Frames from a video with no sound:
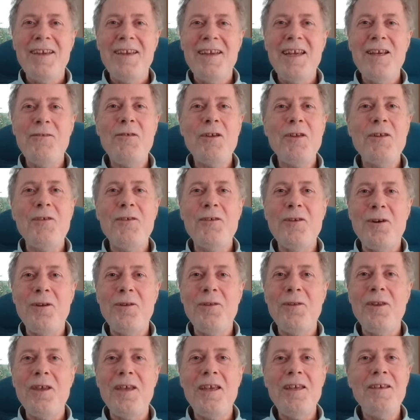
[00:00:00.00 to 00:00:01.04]
If it's
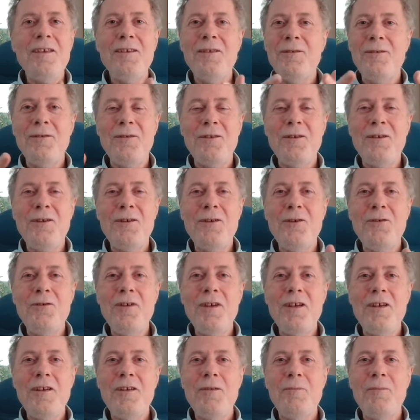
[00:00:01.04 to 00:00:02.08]
not, then you
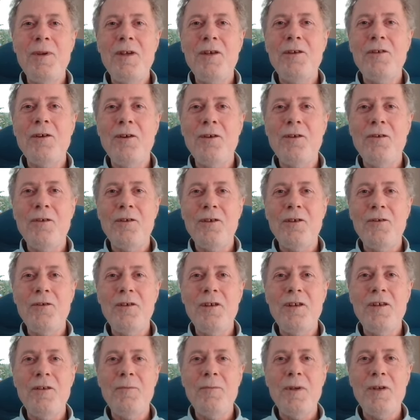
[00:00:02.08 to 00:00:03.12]
need to be tolerant. You
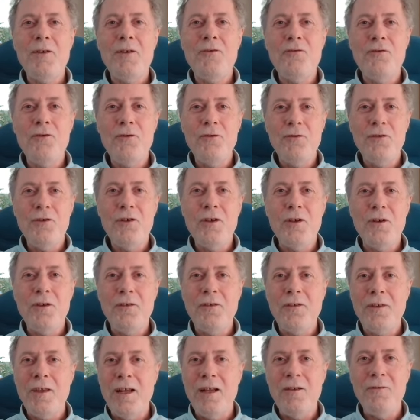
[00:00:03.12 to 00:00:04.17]
need to be true to
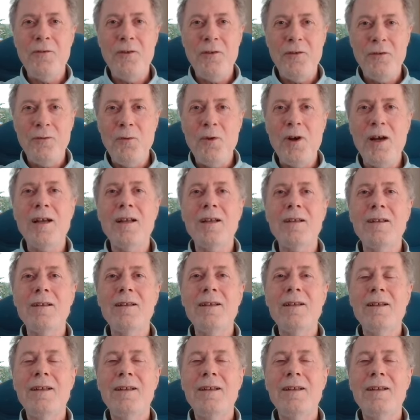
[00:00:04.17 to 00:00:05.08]
yourself as well.